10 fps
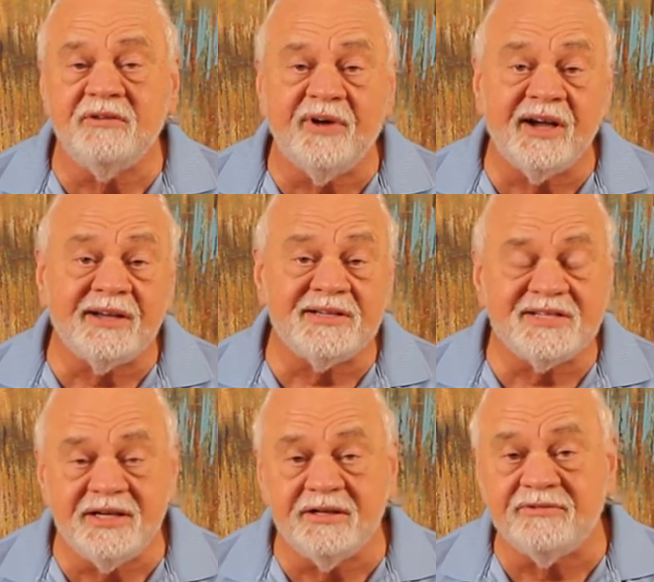
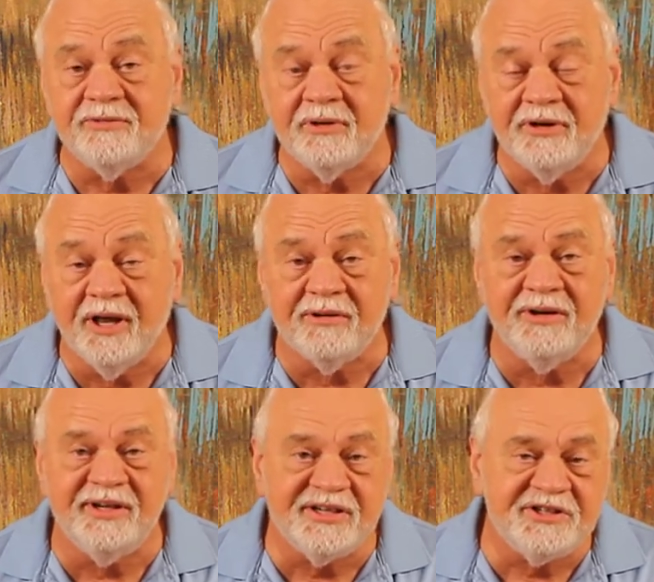Cavacas here for another
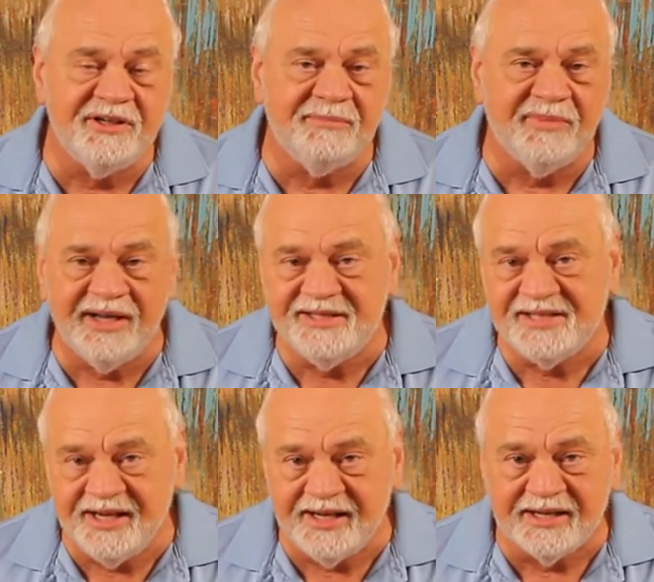edition of My
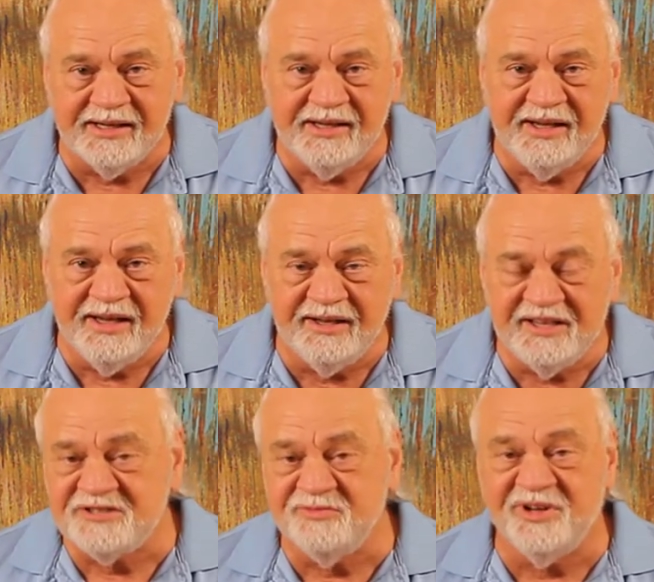Take. And
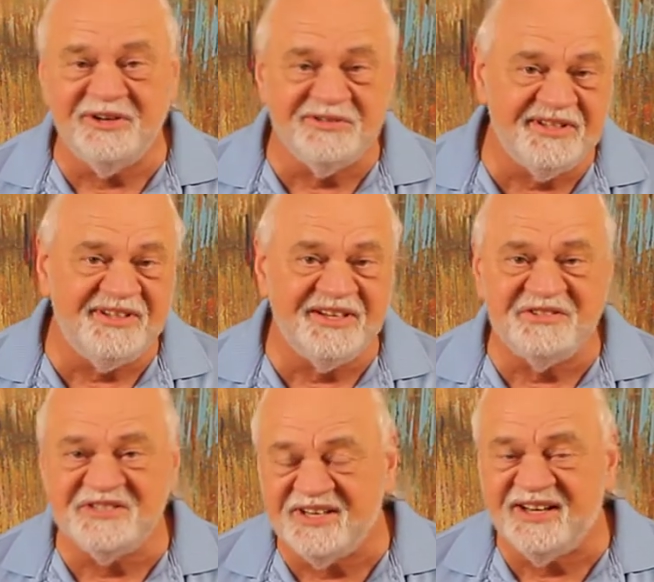this is one of those
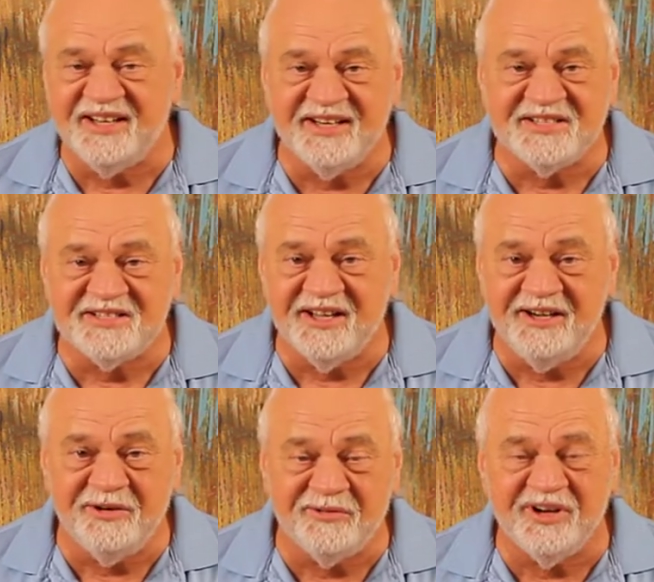editions that I get
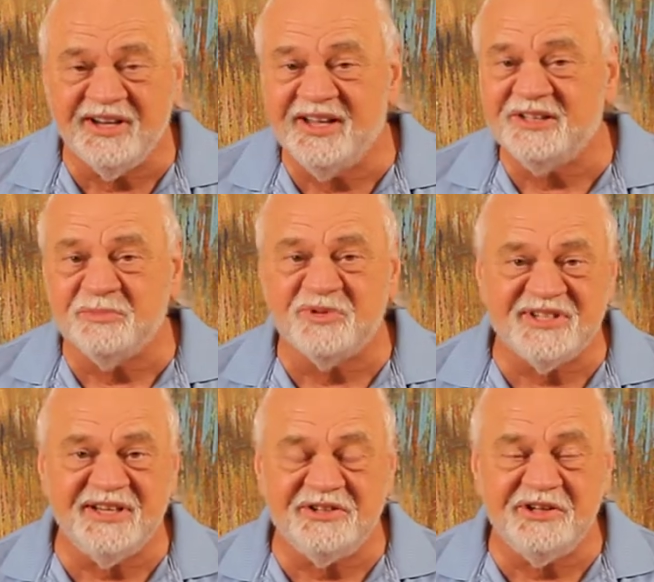excited over. I get to
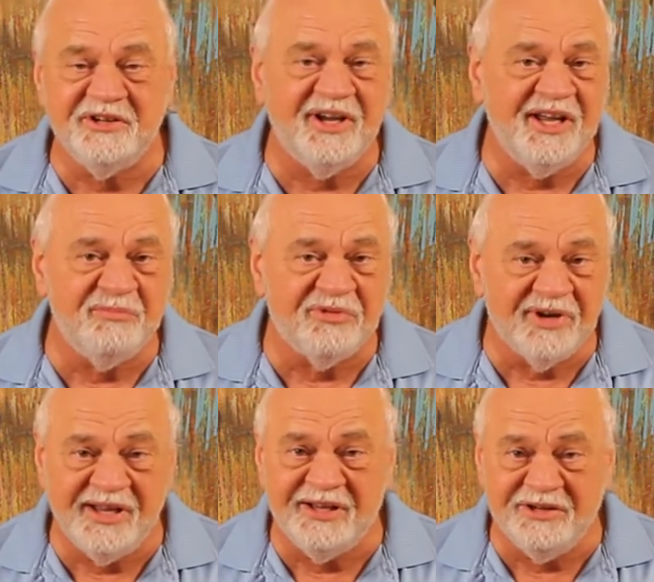present to you a
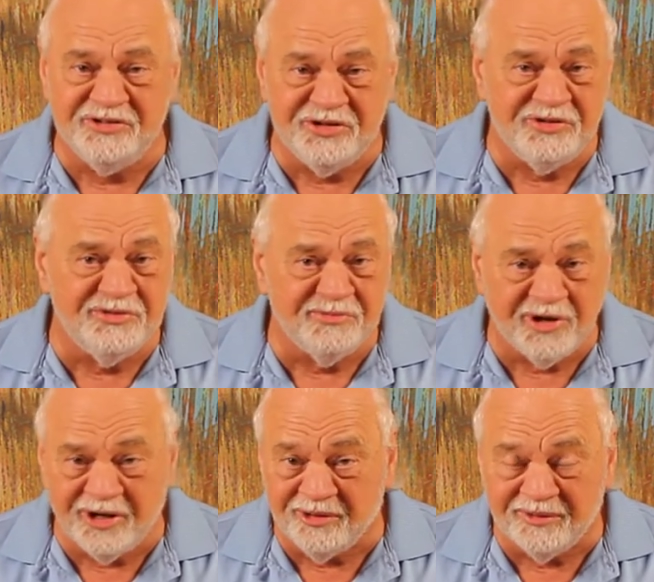brand new
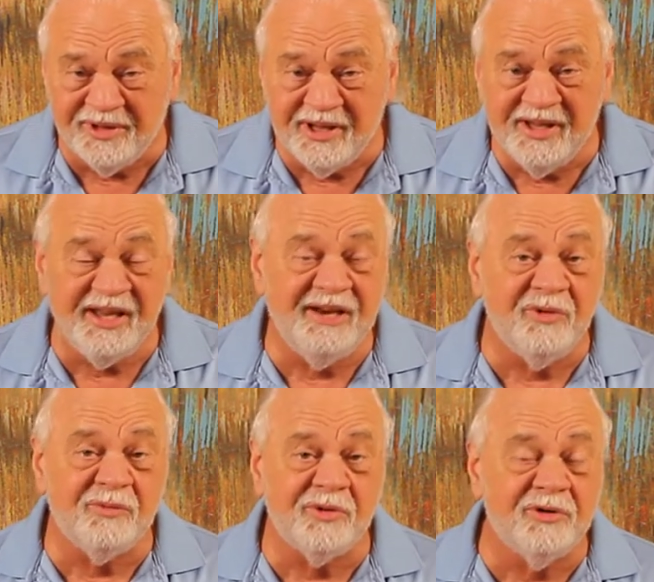model. And
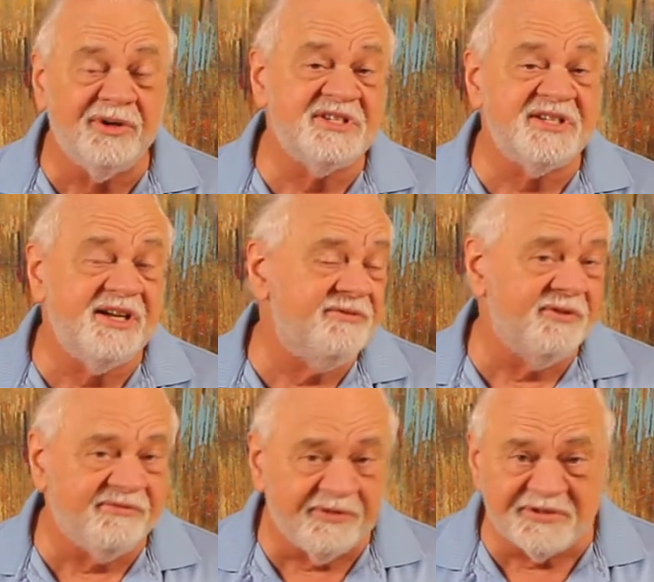what we're going to see for
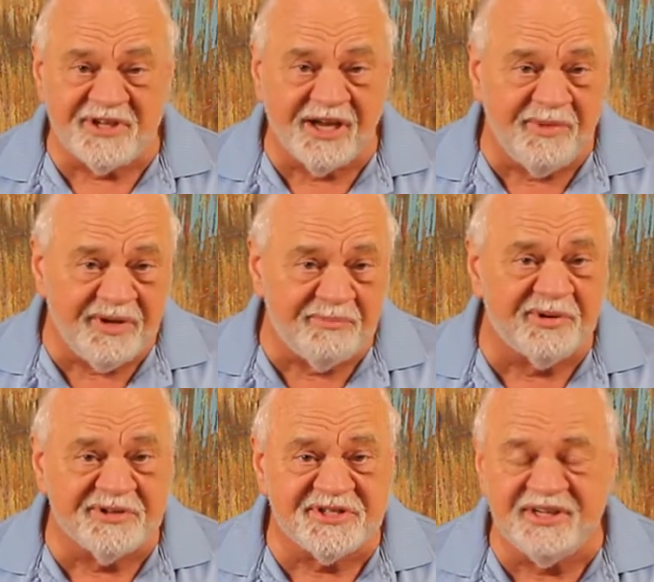the first time in
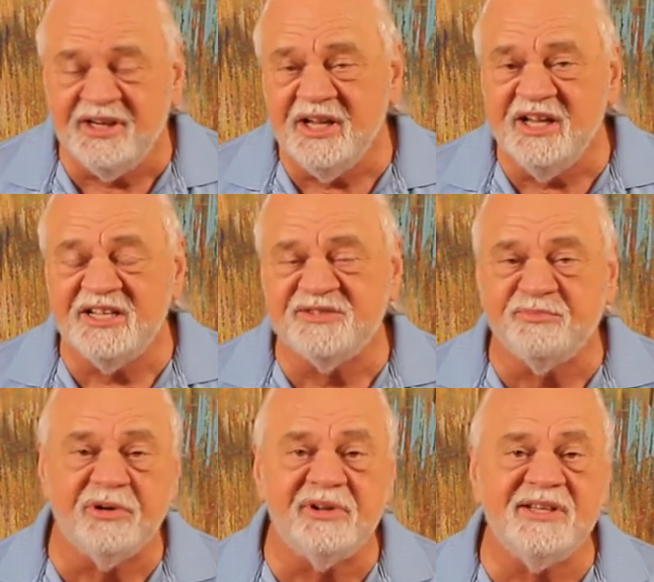person is
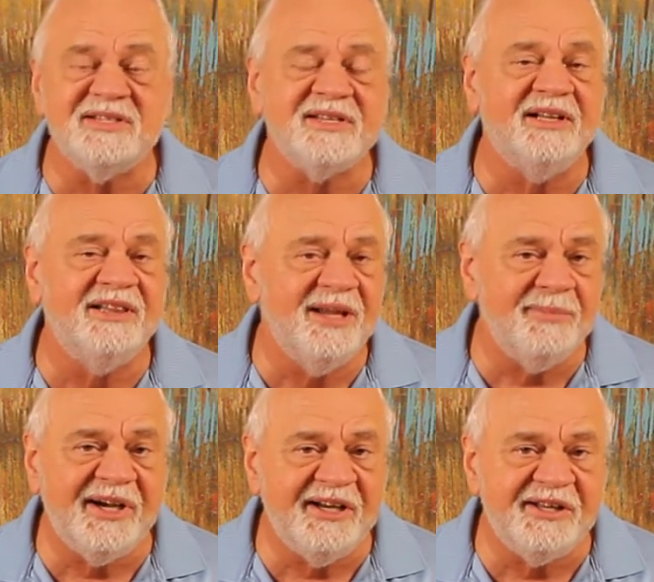Brooklin's
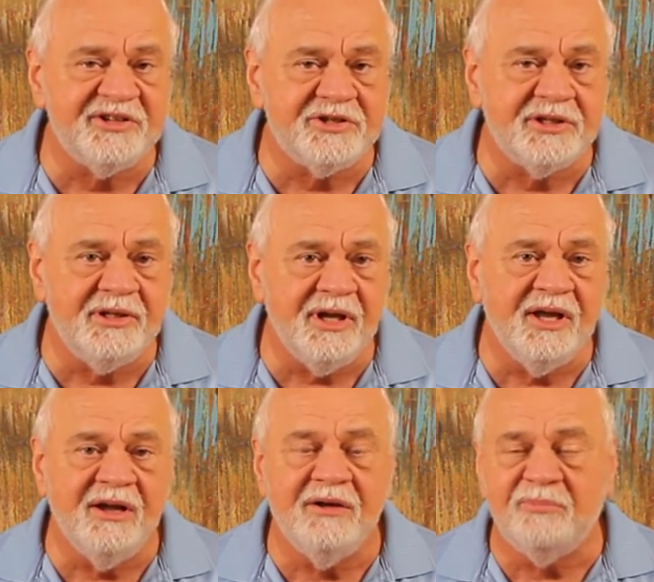limited edition
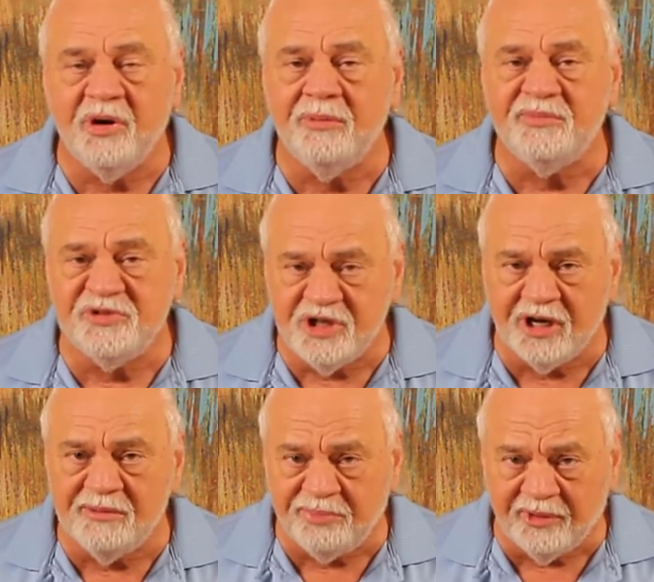Pope
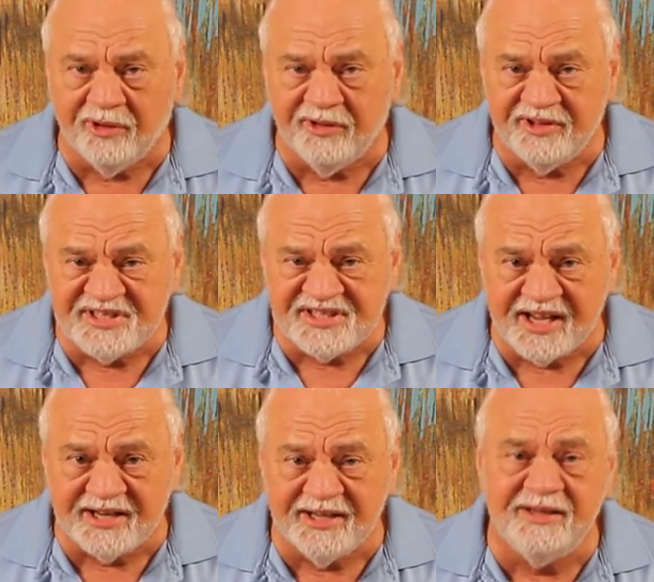John Paul II
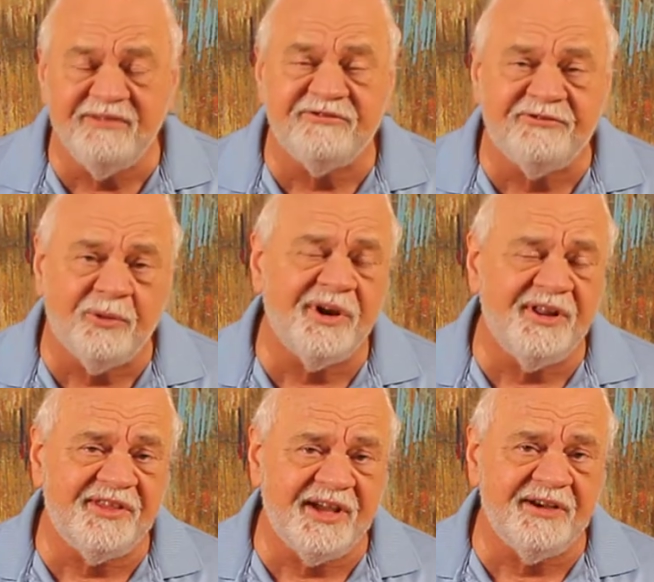
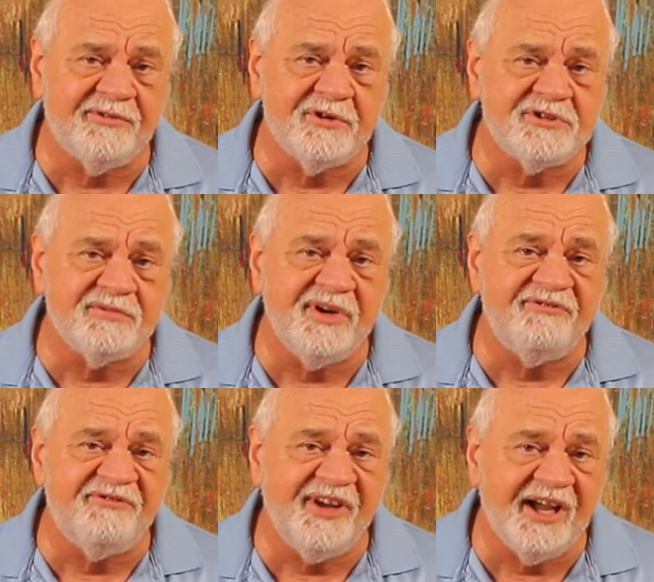40th anniversary
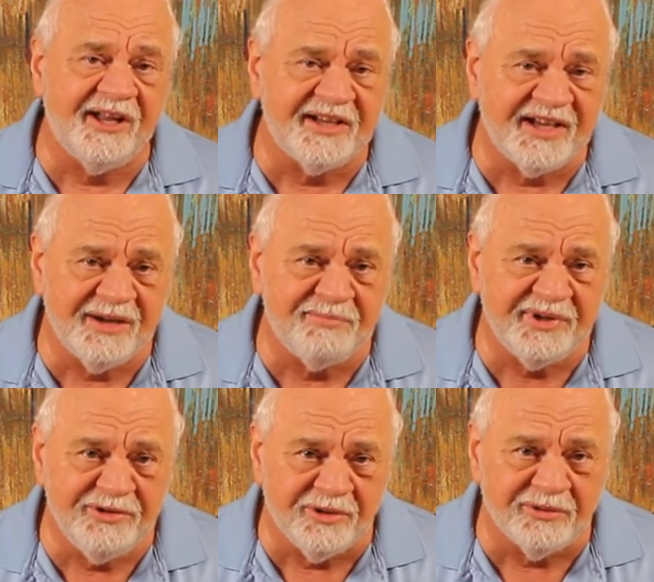Fiat
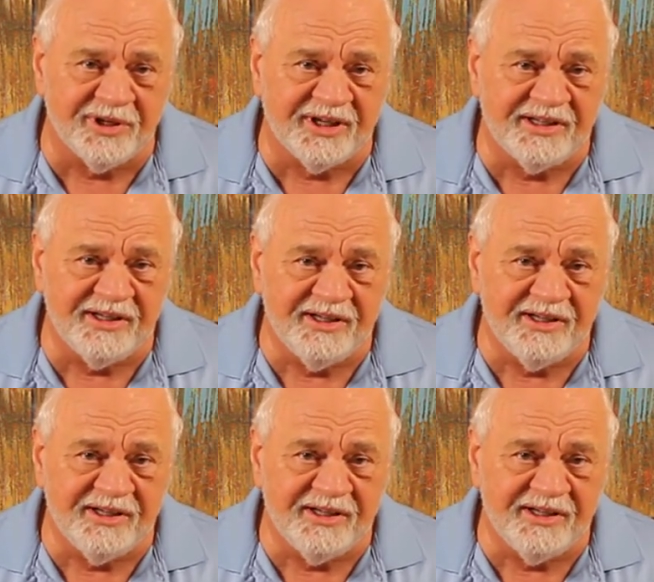Campagnola.